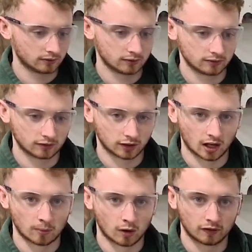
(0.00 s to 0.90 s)
to
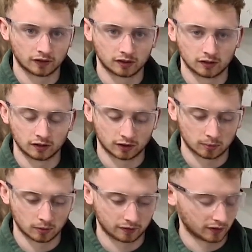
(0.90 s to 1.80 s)
come off as soon as you
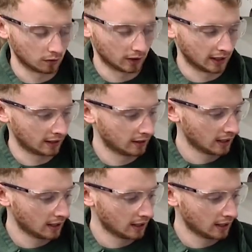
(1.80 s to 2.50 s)
put fuel in it.